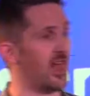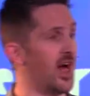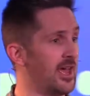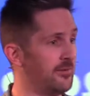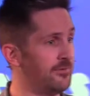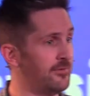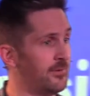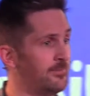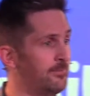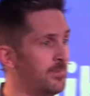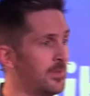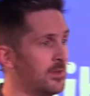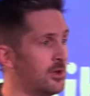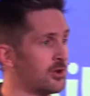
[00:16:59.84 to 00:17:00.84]
of life,
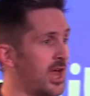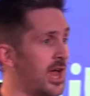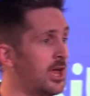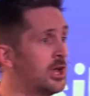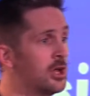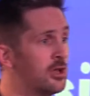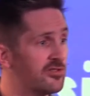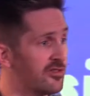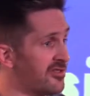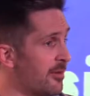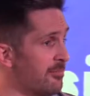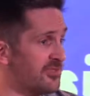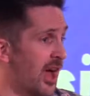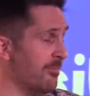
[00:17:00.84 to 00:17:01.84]
okay? So
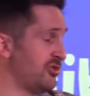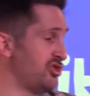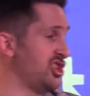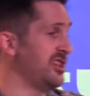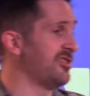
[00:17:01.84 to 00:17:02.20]
sometimes